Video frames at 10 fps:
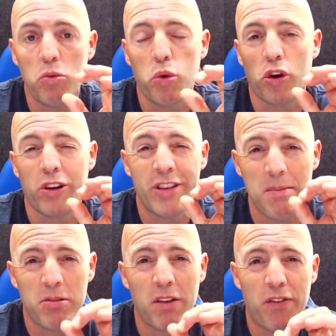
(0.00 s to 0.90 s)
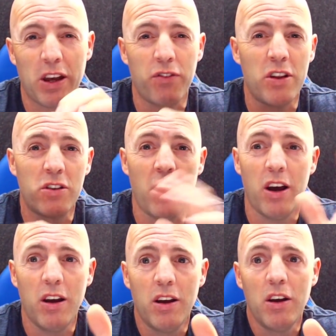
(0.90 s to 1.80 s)
looking on a 10% figure of the
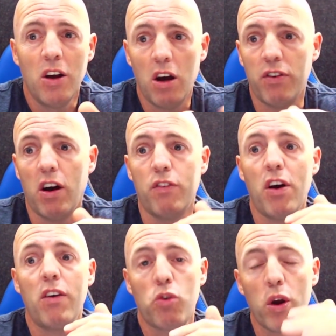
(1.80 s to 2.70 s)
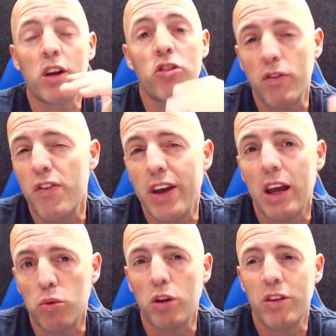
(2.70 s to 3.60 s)
entire, of quite a conservative figure. He
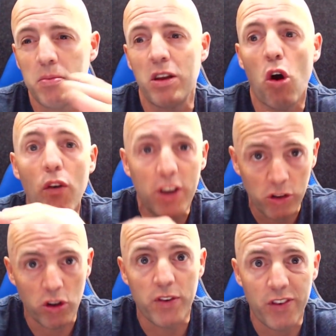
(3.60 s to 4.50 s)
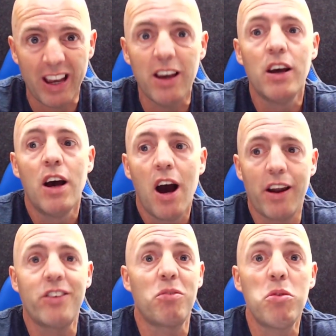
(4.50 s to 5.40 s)
was looking at 10% of a conservative figure. And
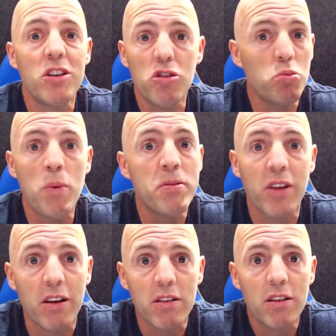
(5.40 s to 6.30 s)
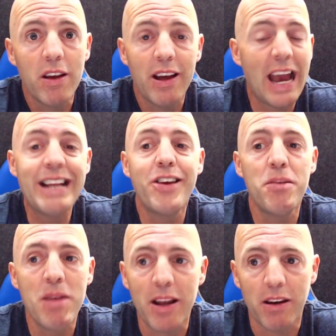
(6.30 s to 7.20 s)
I said, well, use 1%, 18
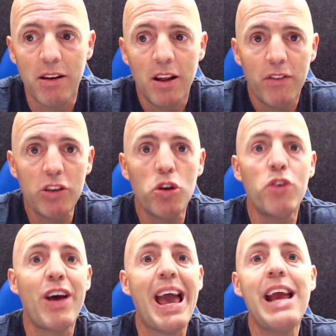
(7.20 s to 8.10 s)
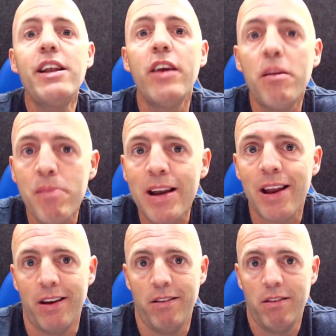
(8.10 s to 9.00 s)
million. They turn over 18 million